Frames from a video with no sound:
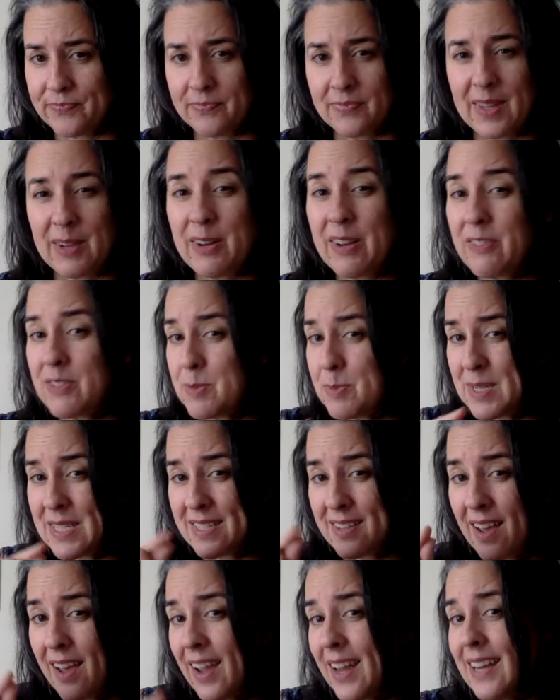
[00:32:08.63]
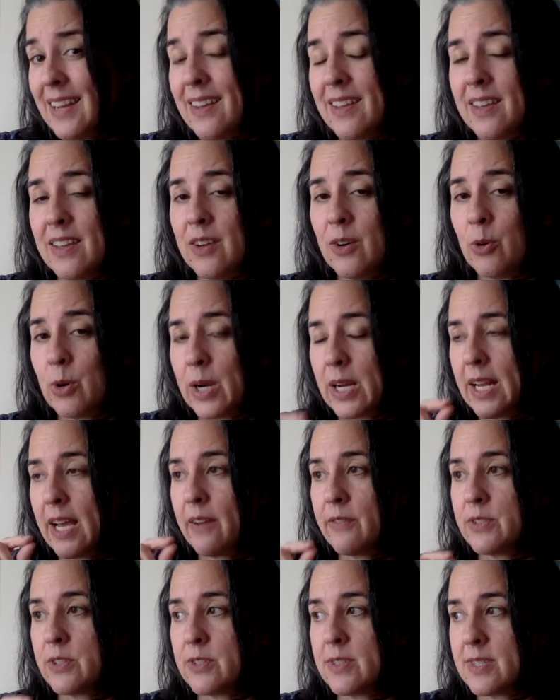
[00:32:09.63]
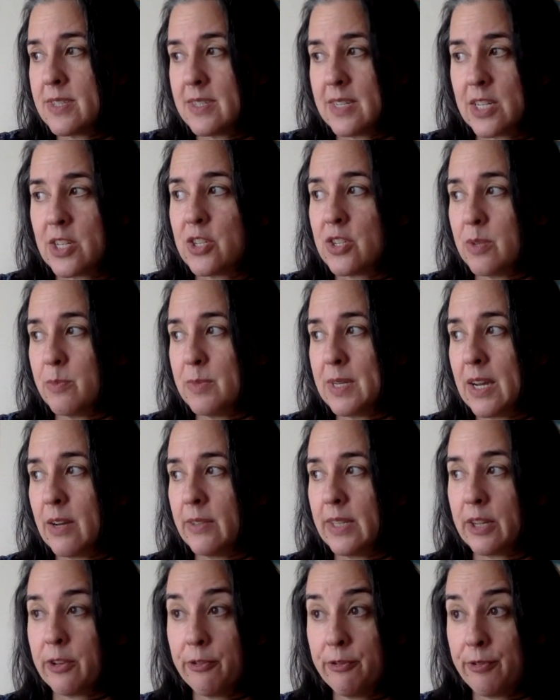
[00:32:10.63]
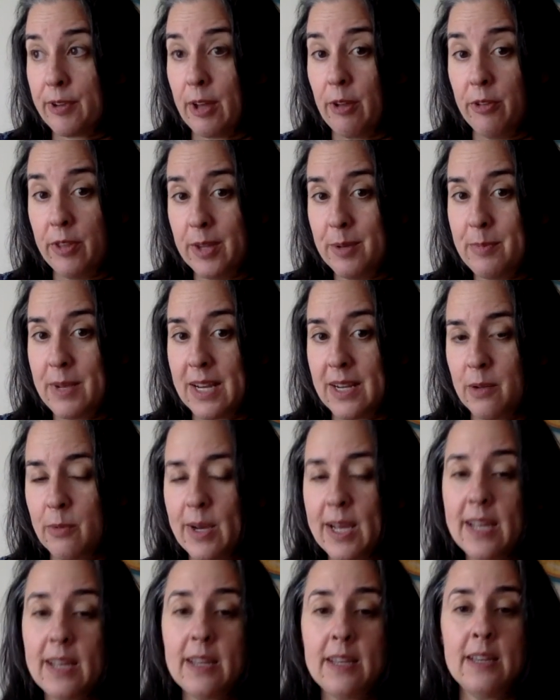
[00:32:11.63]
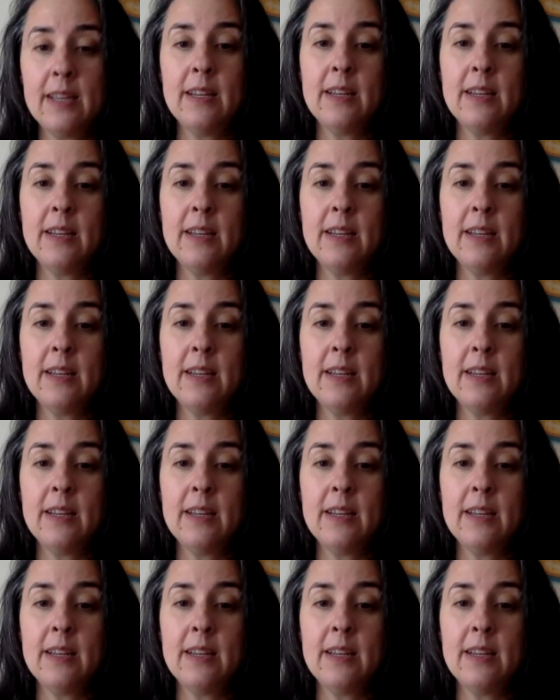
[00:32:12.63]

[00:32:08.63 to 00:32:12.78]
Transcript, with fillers: they'd have to be tiny or I'd have to stitch them down, like fell them anyway.